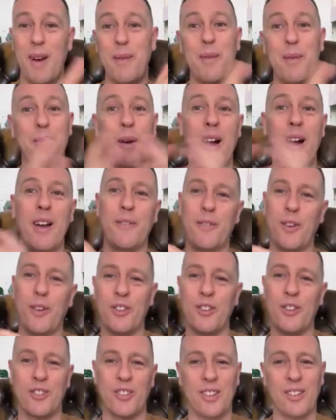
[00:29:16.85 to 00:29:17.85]
Maybe my
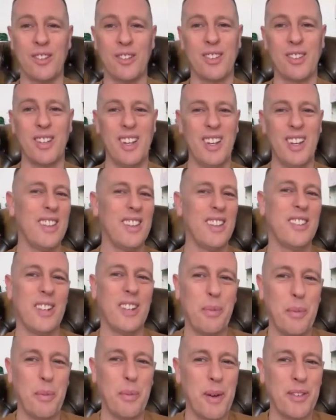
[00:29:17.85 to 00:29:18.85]
aversion is the
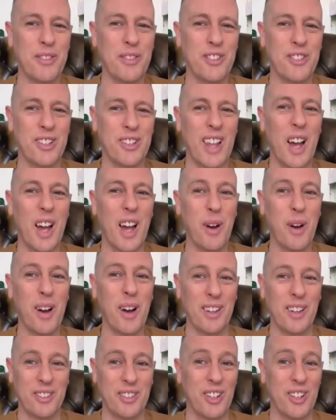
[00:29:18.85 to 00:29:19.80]
deeper message in that way.